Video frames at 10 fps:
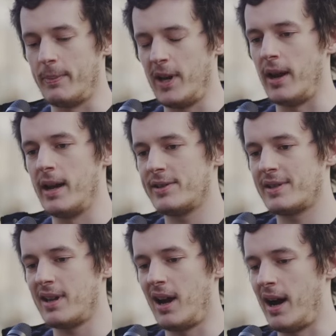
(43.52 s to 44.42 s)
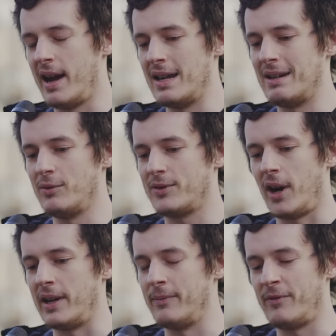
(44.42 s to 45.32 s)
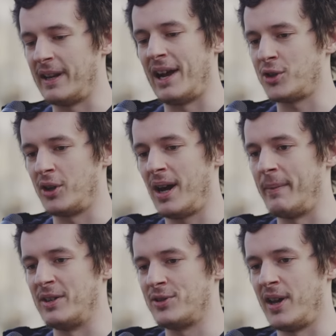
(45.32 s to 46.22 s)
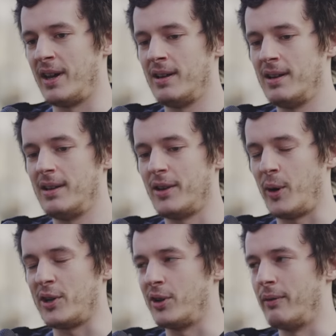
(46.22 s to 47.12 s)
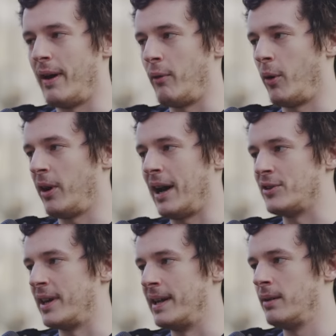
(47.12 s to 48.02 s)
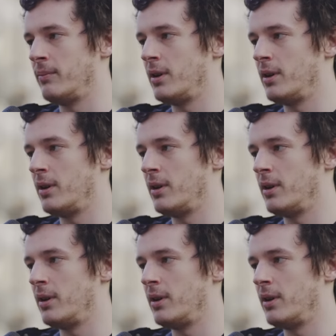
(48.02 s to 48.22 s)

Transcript: to be honest, I don't even think that should come into the question of whether we're allowed to eat them.